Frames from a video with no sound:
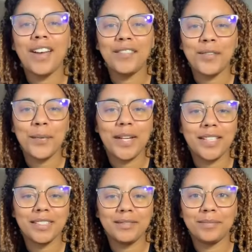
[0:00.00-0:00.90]
Hi
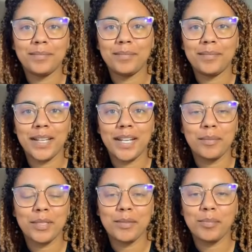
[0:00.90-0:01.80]
everyone, my
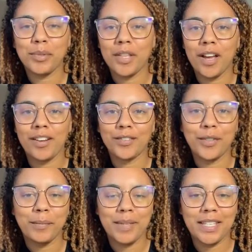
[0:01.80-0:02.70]
name is Bulaong
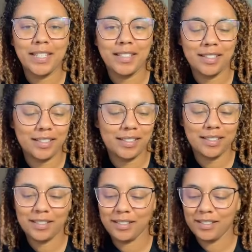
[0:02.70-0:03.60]
Ramiz,